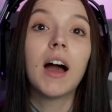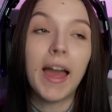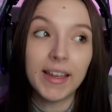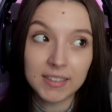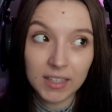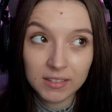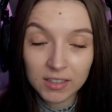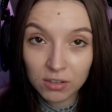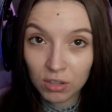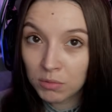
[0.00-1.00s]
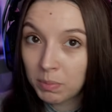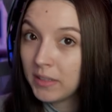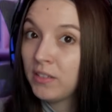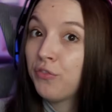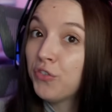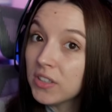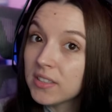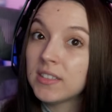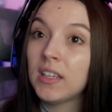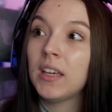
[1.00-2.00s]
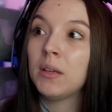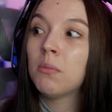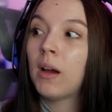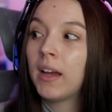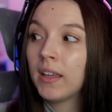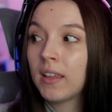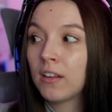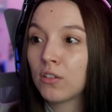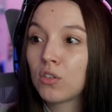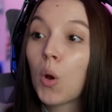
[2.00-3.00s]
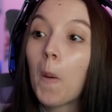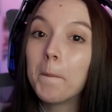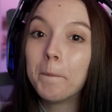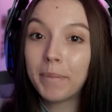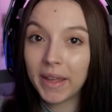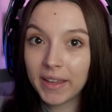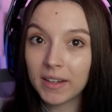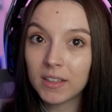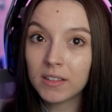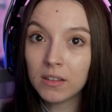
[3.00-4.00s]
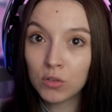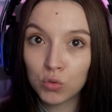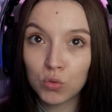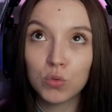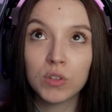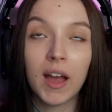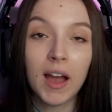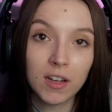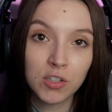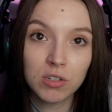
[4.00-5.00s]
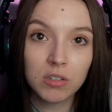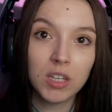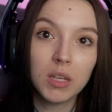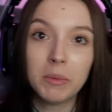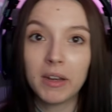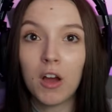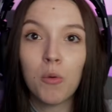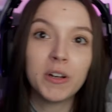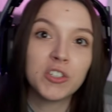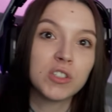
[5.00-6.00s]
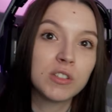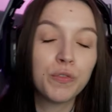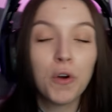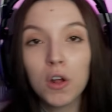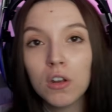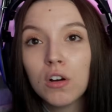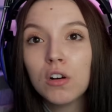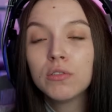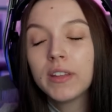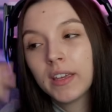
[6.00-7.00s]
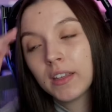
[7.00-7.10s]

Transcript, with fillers: As I did not play the first game, I cannot compare it to the actual game and how much it's followed.